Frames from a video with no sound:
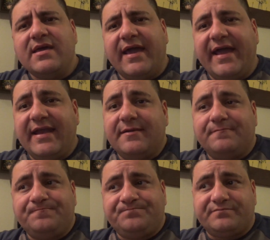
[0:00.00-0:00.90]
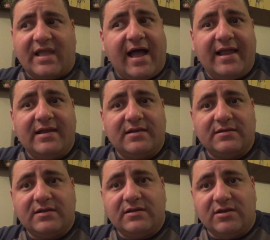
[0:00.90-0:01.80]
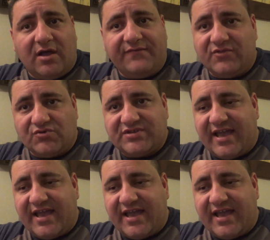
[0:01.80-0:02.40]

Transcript: and I love those